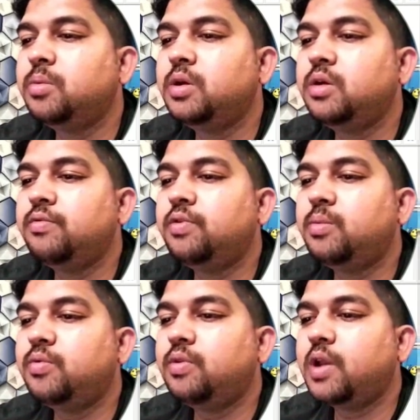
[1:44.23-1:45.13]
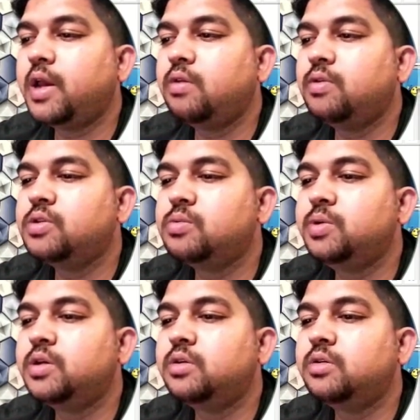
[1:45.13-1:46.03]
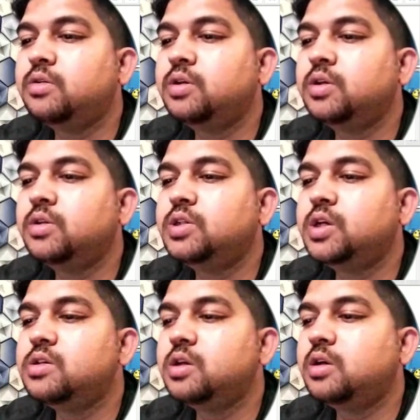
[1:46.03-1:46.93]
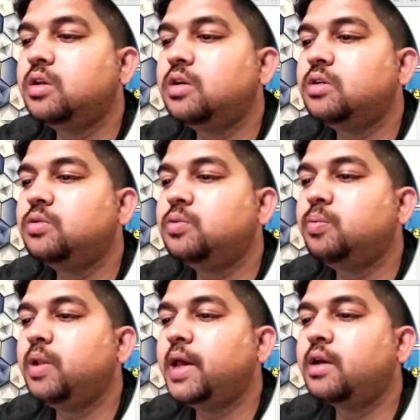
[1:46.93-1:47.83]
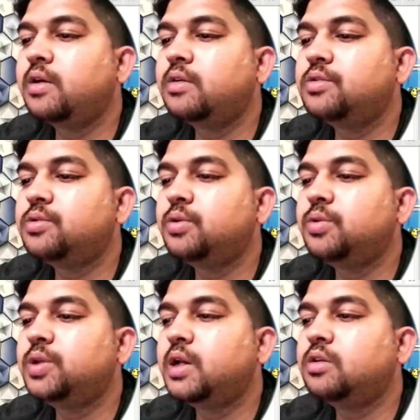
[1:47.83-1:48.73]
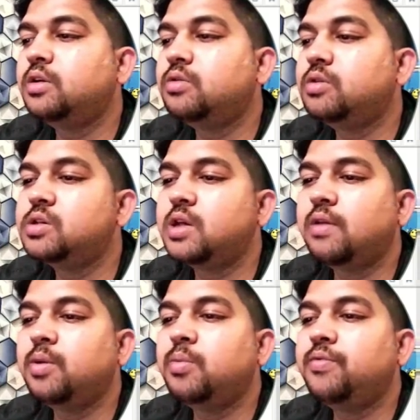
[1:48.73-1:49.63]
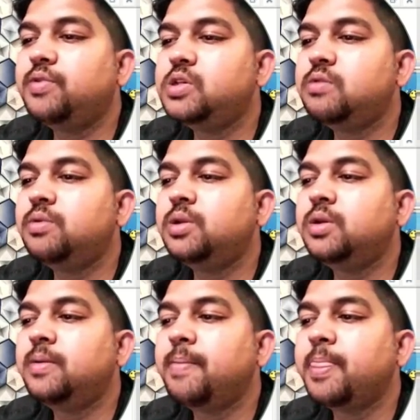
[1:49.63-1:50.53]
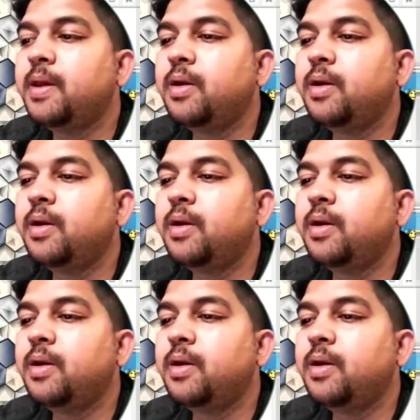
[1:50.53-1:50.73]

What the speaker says: Maybe in form of line is better. Change the color to black so that the unit cell will be visible.